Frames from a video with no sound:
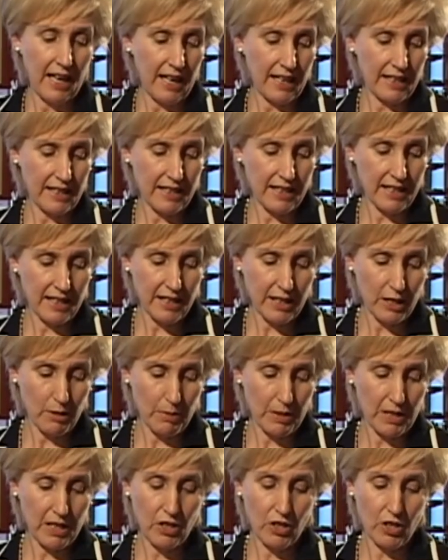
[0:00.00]
And in
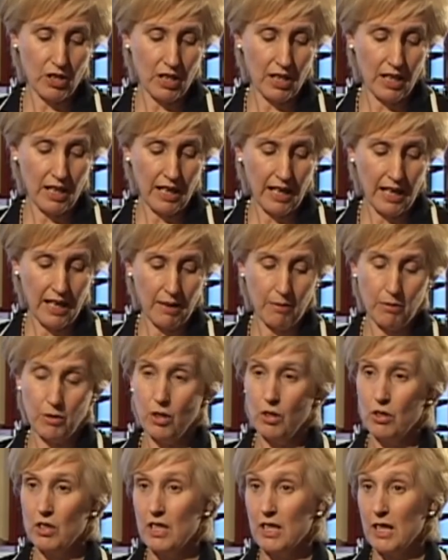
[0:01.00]
this position
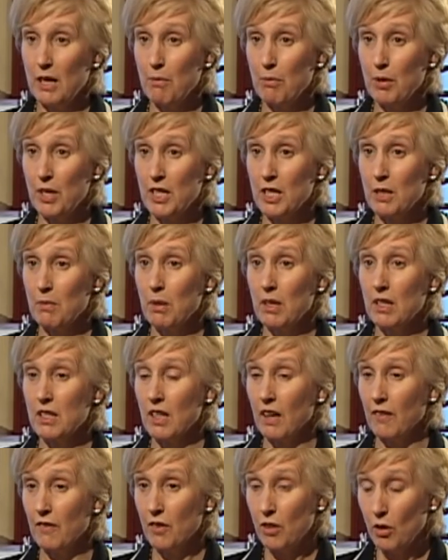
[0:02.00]
you use the same
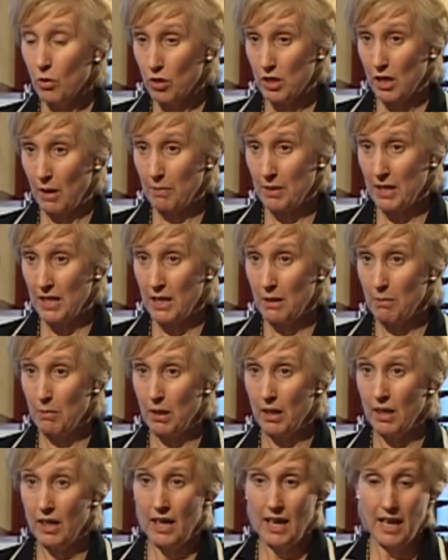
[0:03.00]
principles of nose opposite
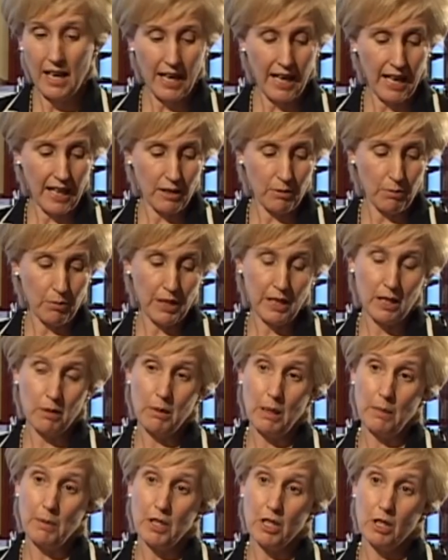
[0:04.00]
nipple and bring
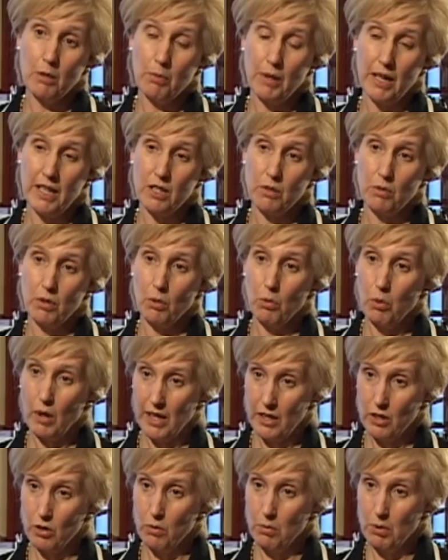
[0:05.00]
the baby to the breast with a
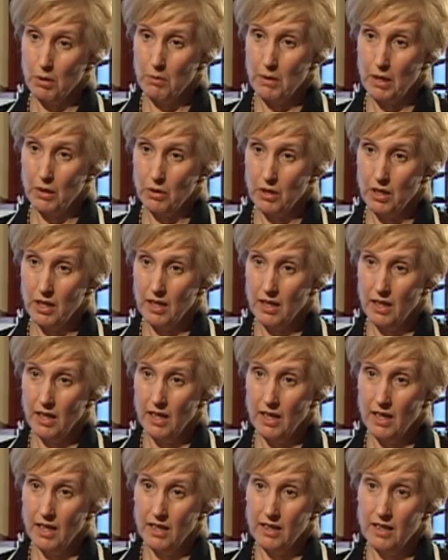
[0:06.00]
wide open mouth.
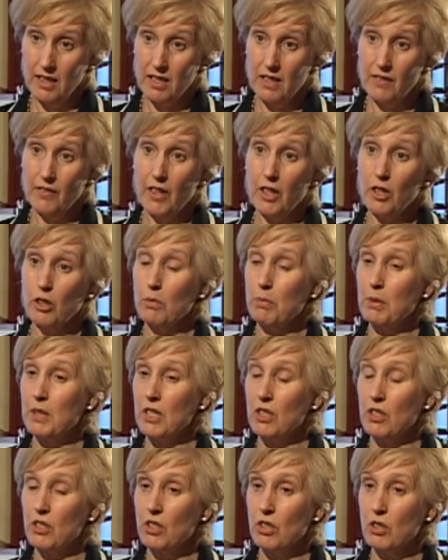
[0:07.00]
This is a very good
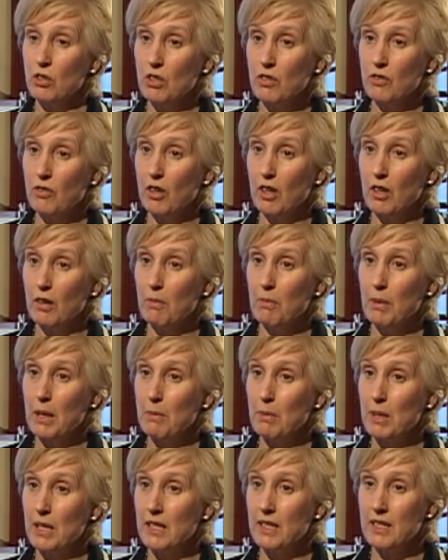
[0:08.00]
position to use for
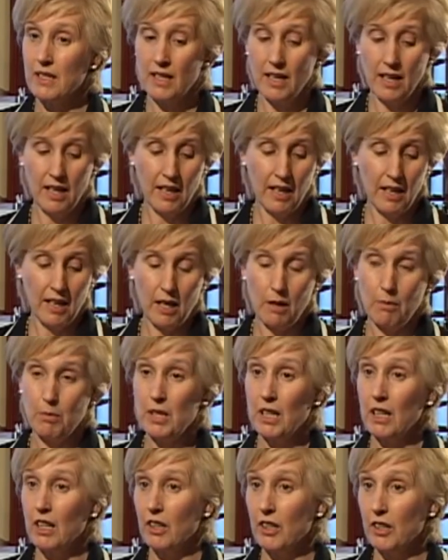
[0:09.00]
babies,
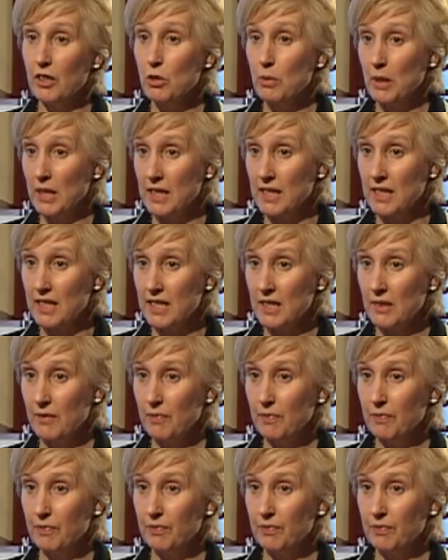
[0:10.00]
particularly twins.